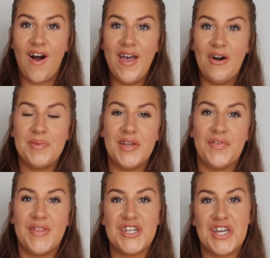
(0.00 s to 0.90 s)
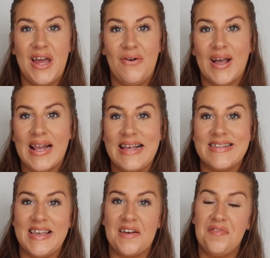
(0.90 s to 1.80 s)
I opted for the Chanel
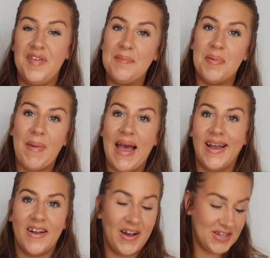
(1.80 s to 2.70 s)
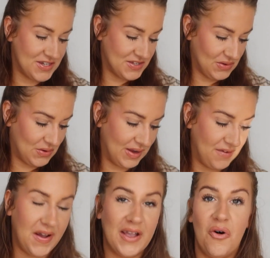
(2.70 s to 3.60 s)
Classic Flip bag. I just thought
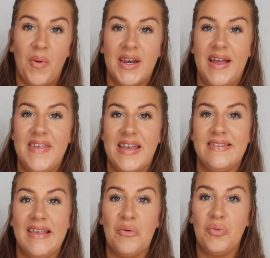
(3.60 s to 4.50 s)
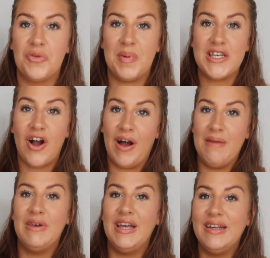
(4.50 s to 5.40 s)
if I got one like this, it would be
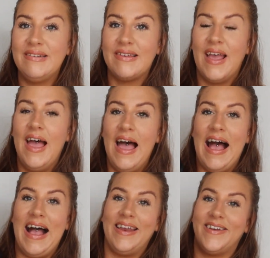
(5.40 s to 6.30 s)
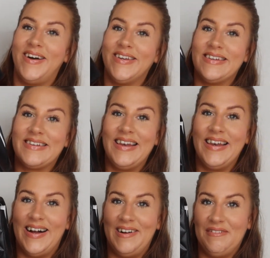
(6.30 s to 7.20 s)
timeless. And I just
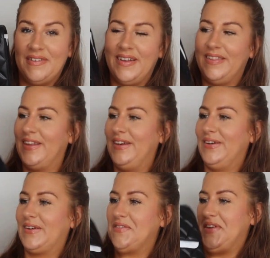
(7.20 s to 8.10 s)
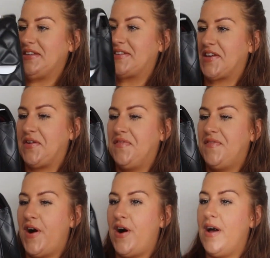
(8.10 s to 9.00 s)
love the look of it so
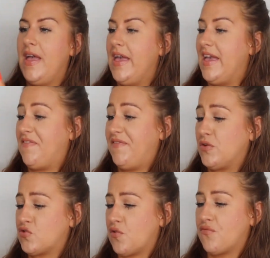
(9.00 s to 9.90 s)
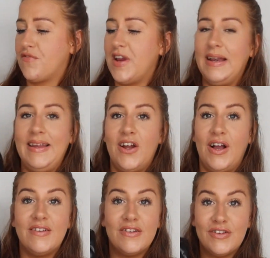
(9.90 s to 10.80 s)
far. It feels really
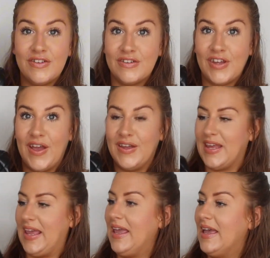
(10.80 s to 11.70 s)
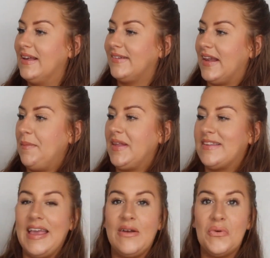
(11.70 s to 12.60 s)
nice and sturdy. So let me
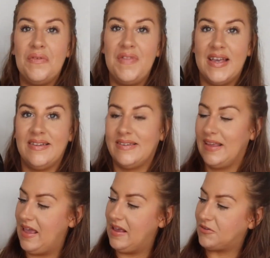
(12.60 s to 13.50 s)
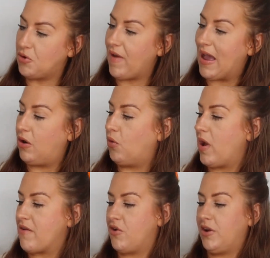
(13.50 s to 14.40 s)
take all of this sort of
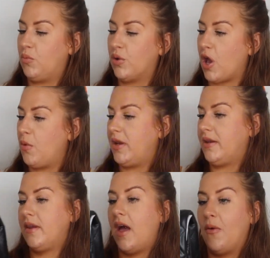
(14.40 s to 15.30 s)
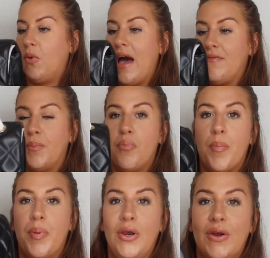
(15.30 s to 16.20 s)
outerwear on and we'll go in, we'll have a
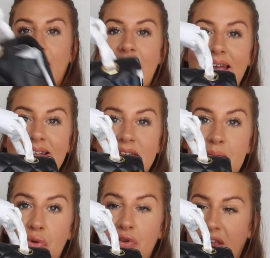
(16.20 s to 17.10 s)
proper look at it in some more